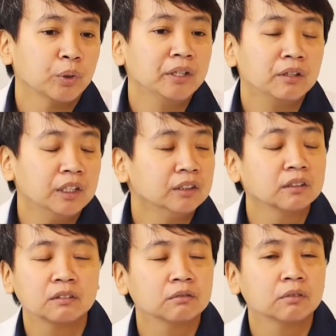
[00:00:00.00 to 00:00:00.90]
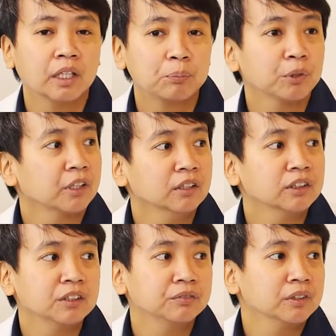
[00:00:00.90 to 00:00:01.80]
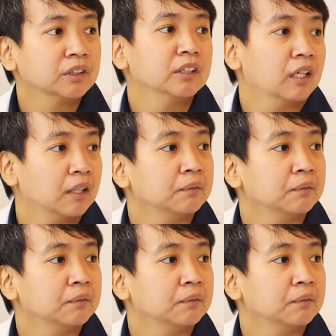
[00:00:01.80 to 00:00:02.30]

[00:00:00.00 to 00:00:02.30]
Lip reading: 20s, hypertensive na sila.